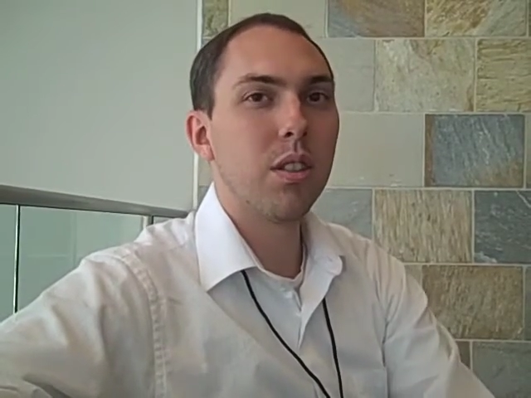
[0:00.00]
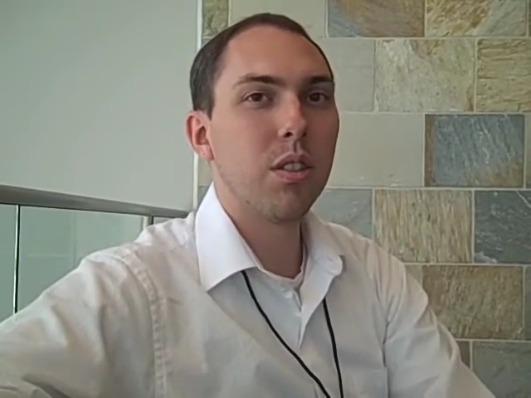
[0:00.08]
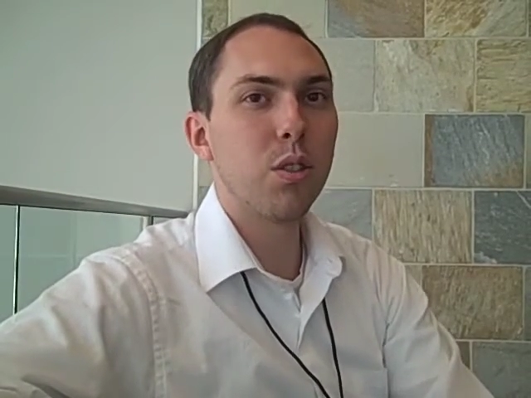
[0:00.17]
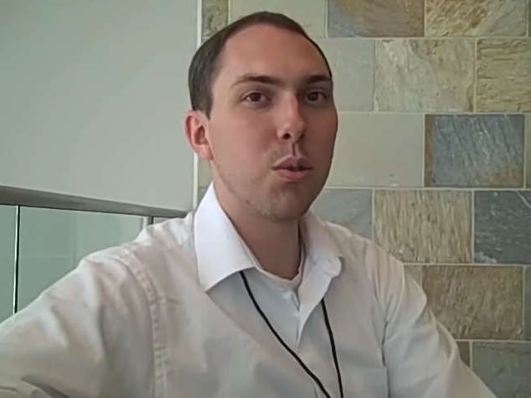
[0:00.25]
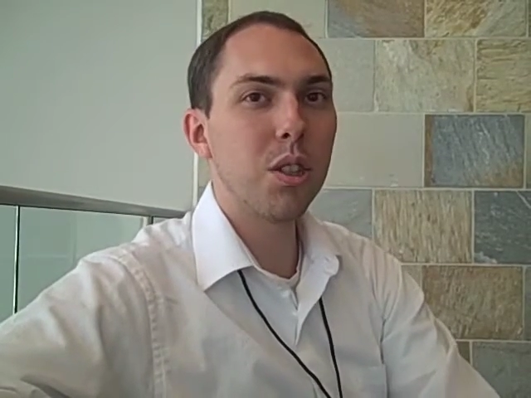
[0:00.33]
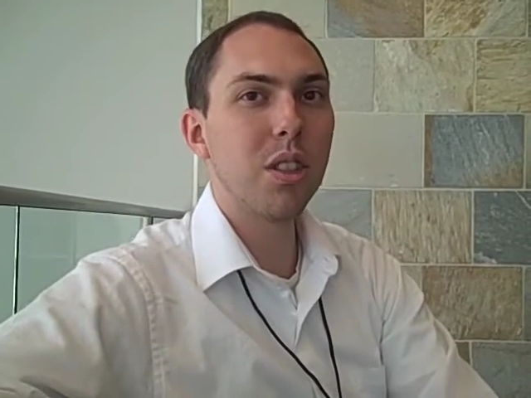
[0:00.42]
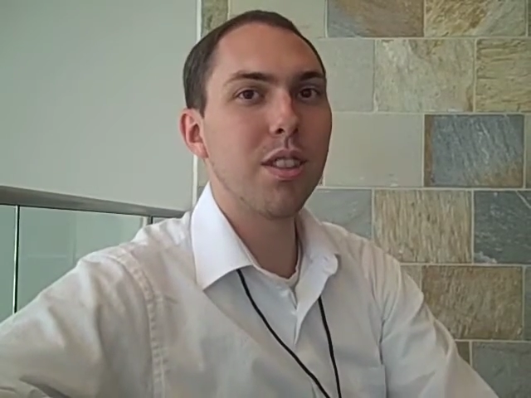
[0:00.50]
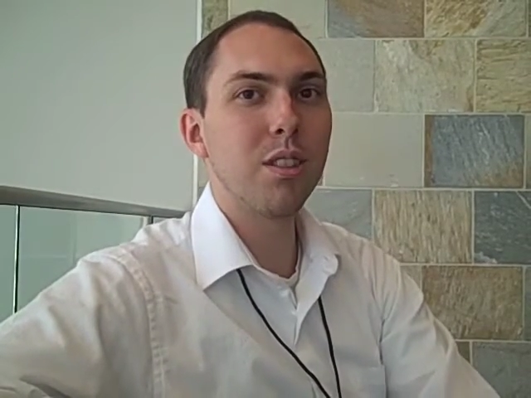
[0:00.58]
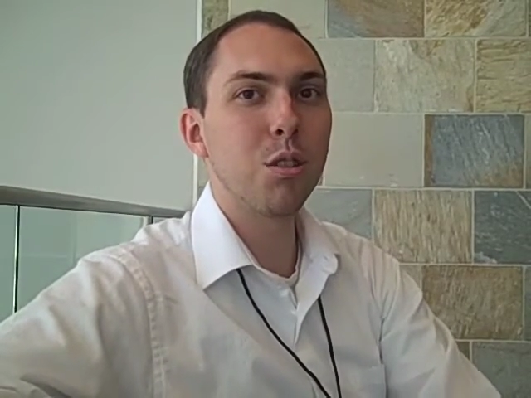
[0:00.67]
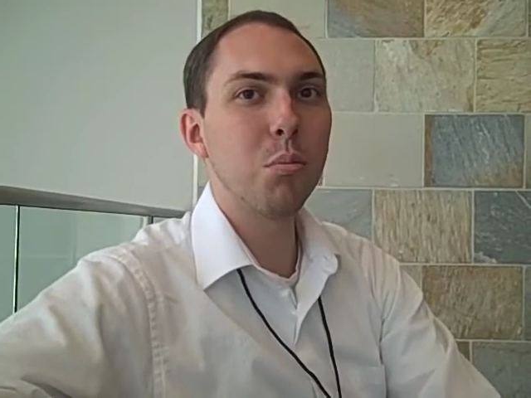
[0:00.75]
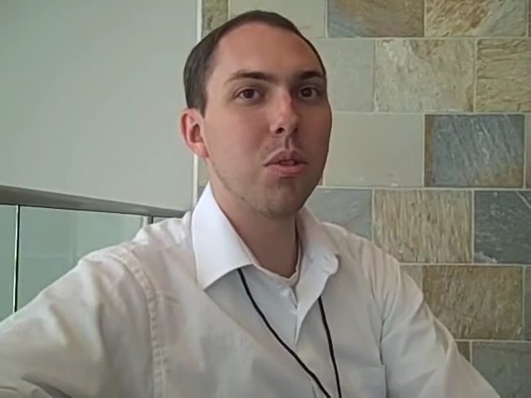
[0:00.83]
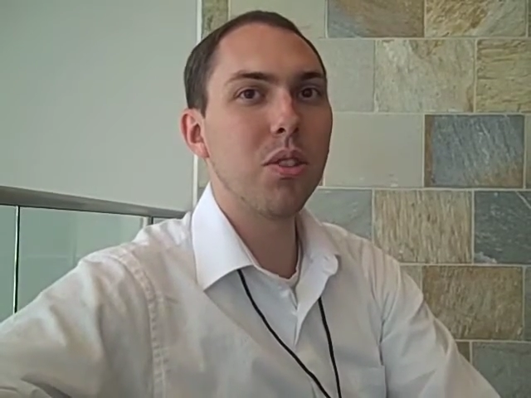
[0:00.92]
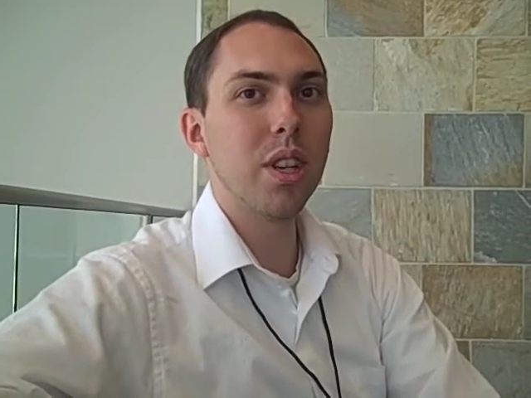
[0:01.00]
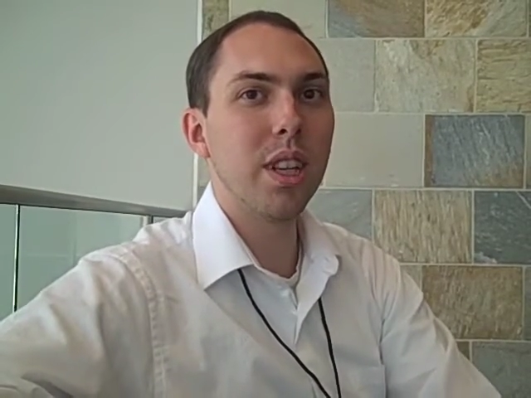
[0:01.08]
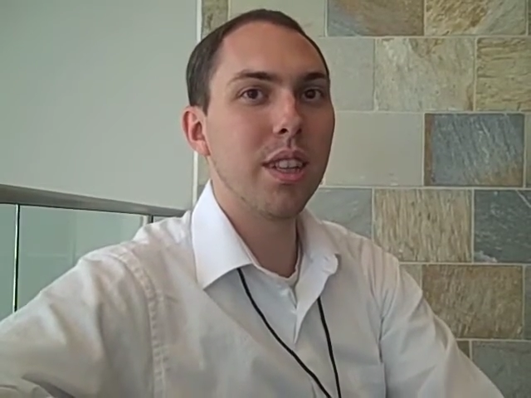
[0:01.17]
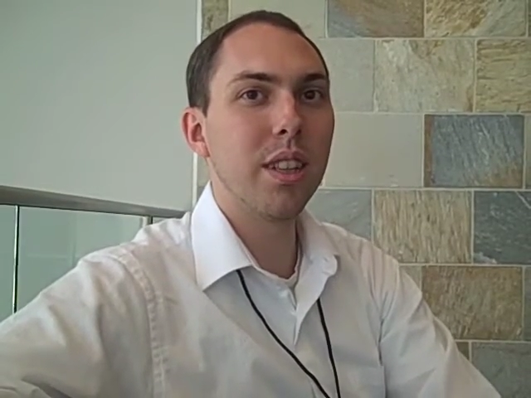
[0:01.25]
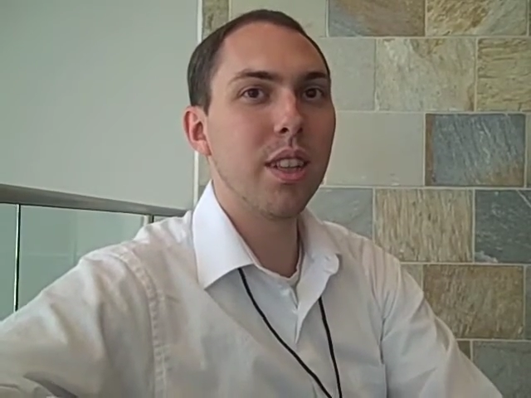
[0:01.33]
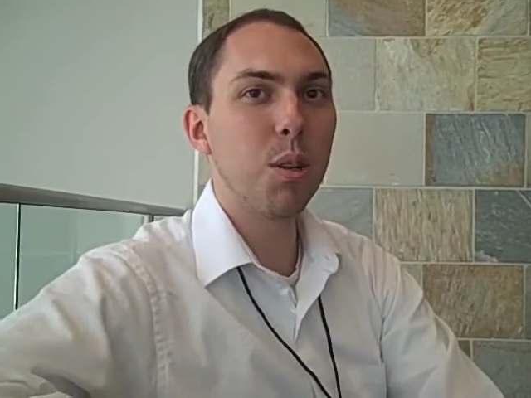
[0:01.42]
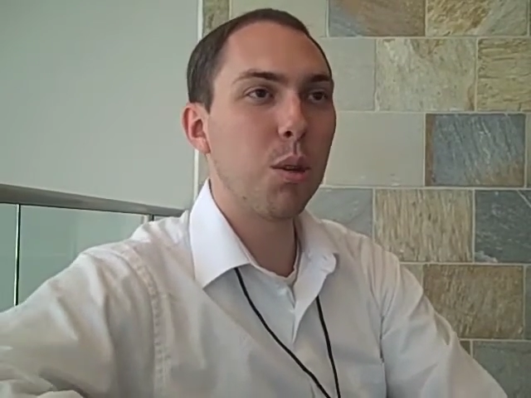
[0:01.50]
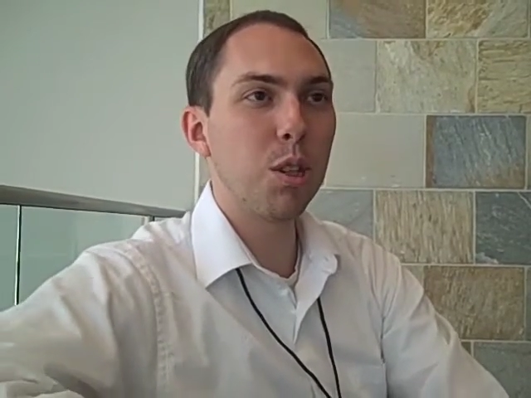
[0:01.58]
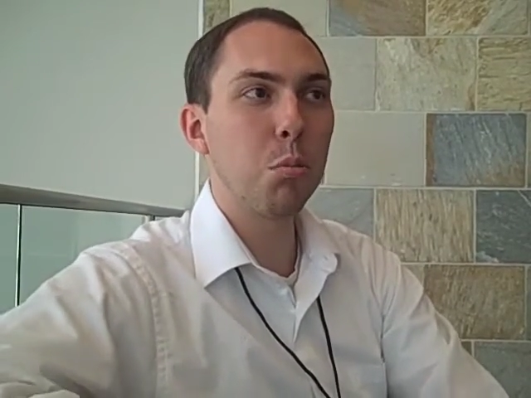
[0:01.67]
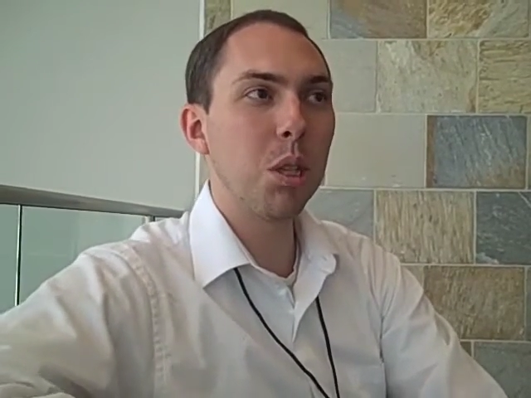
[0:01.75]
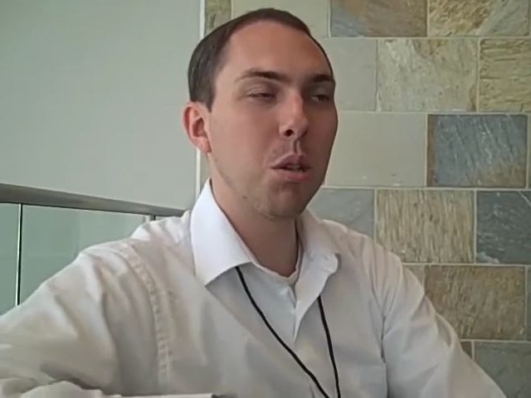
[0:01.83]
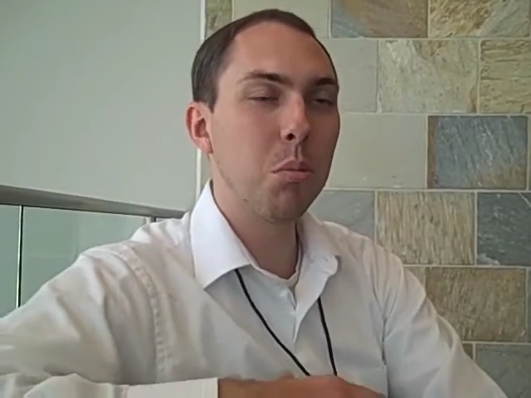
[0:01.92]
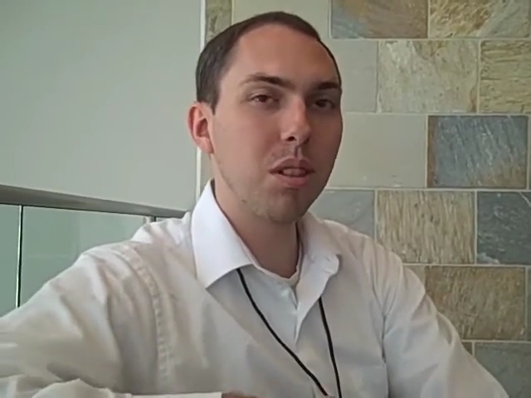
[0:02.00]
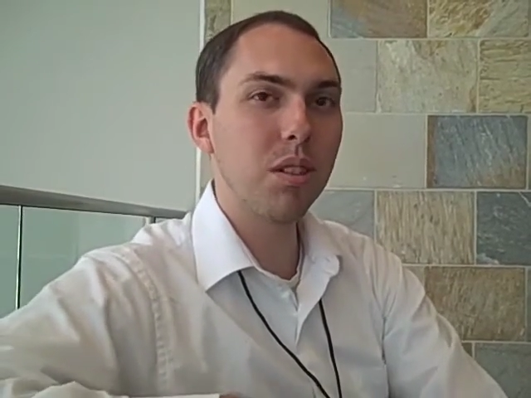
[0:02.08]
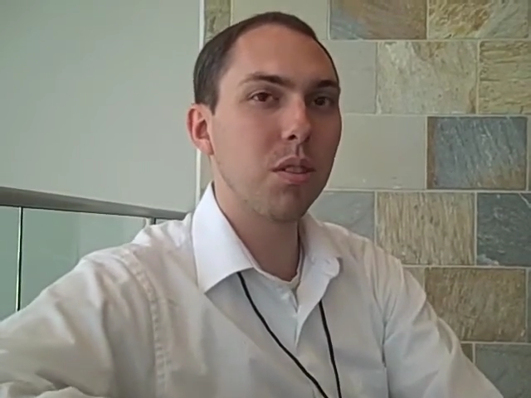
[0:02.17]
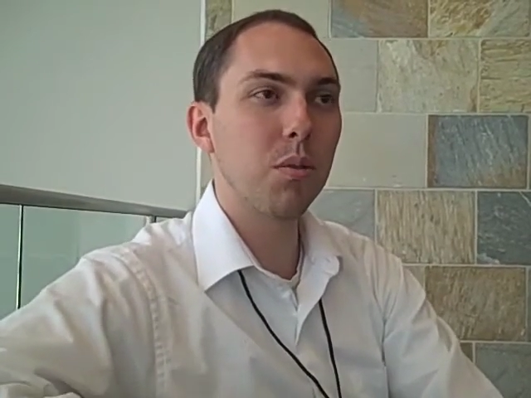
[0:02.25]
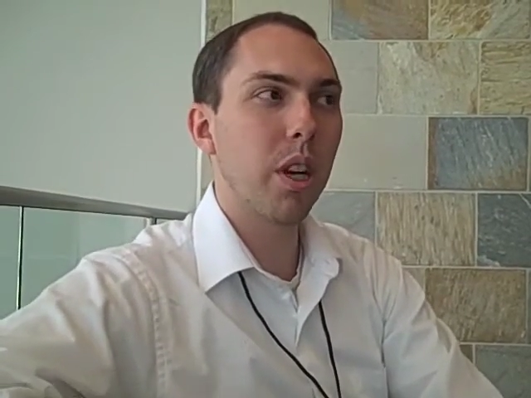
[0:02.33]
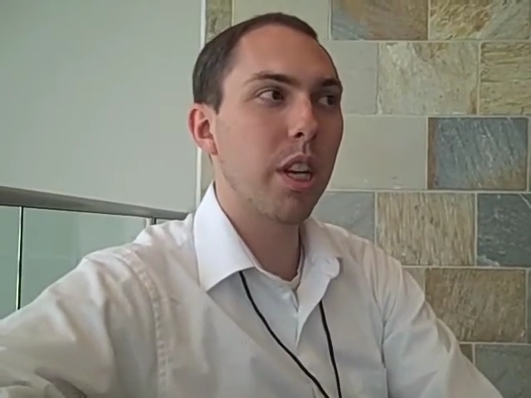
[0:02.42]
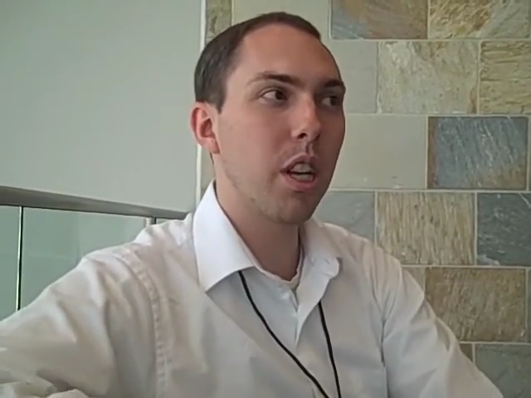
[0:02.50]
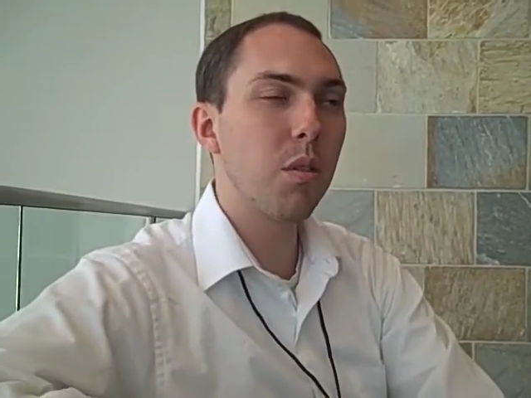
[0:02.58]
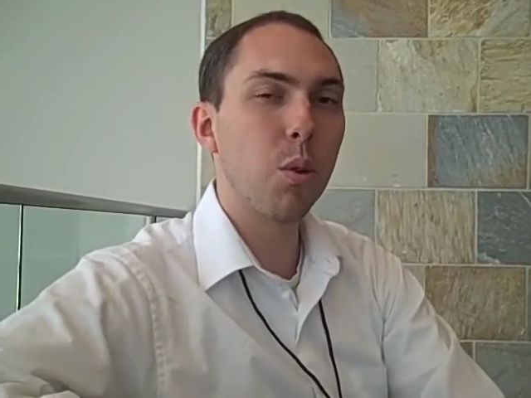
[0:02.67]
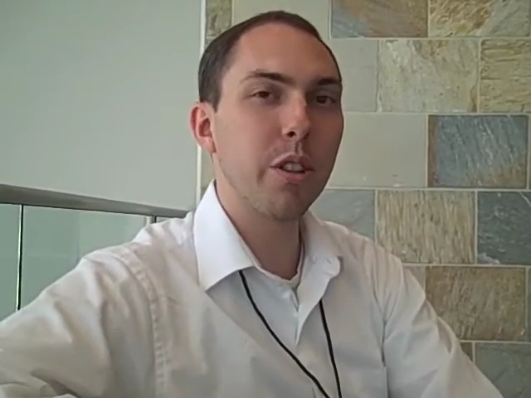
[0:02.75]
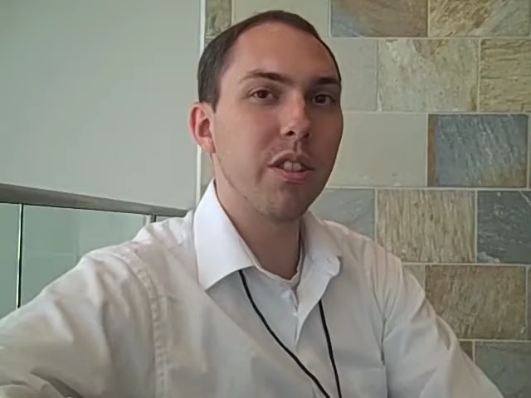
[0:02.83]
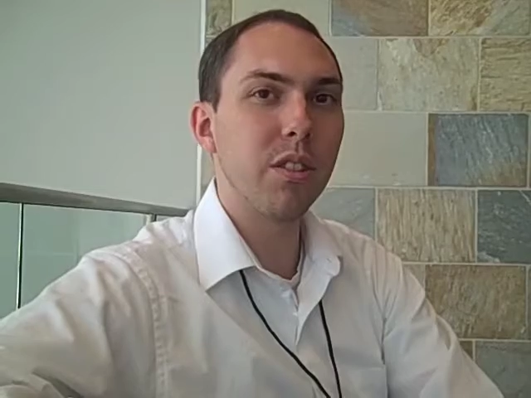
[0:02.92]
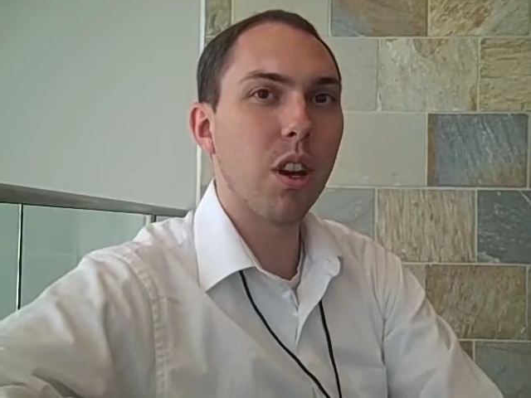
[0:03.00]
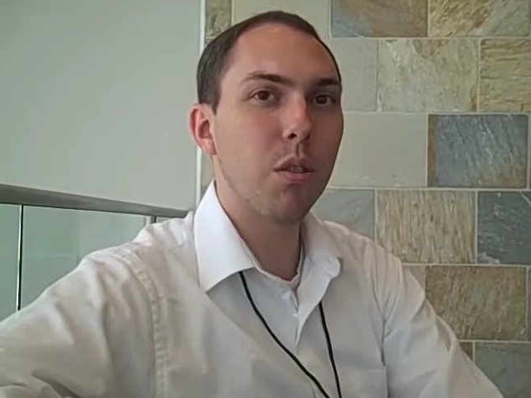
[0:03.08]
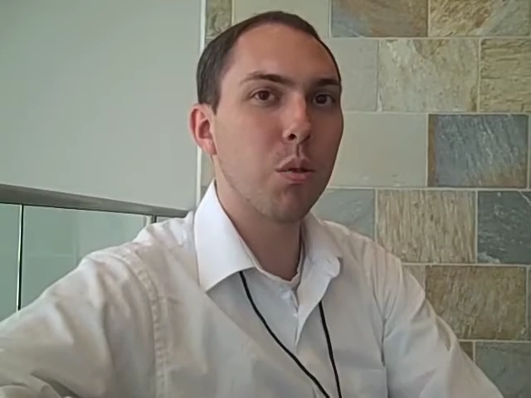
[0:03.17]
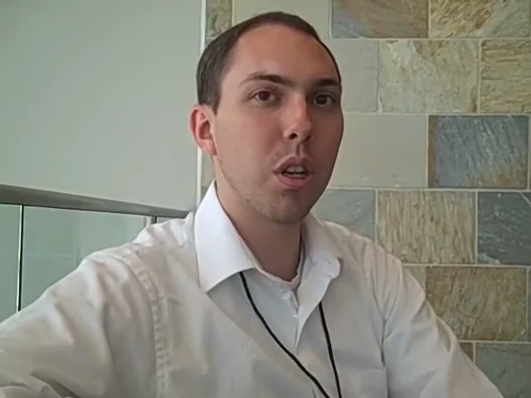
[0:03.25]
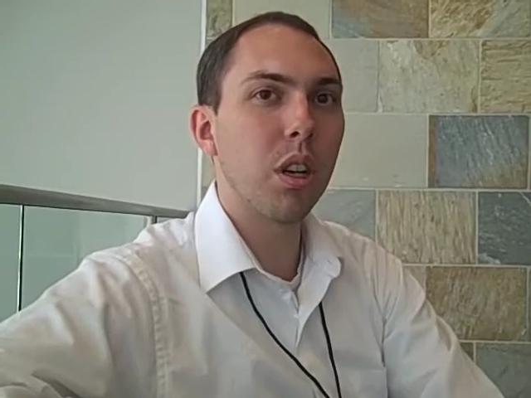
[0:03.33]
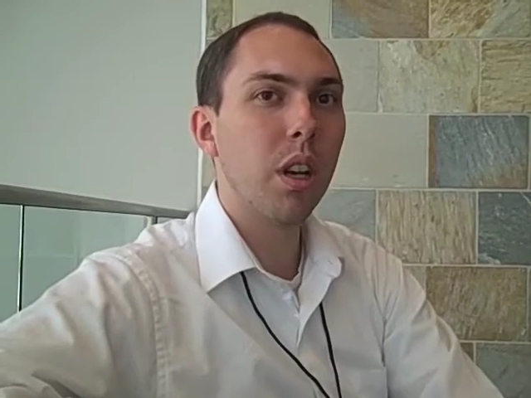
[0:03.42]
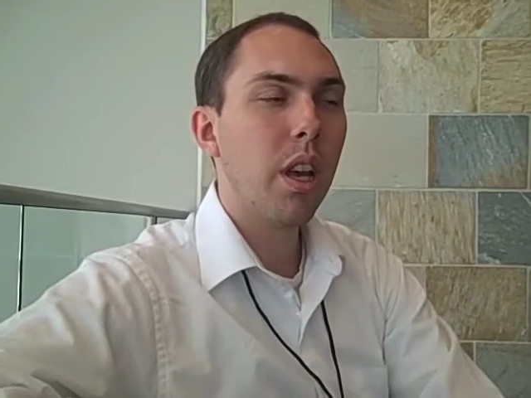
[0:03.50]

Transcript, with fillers: storage systems and they wanted to be in the business of writing invoicing software.